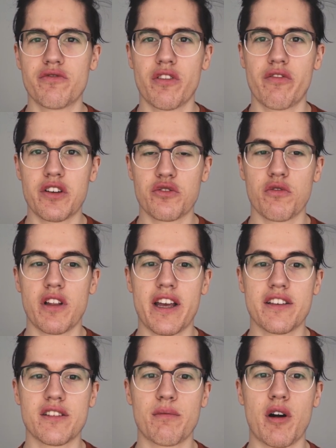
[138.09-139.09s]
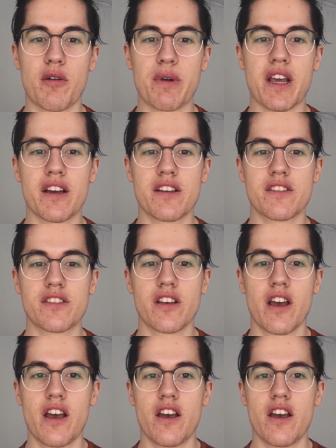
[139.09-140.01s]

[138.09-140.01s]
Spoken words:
for visual ASMR, because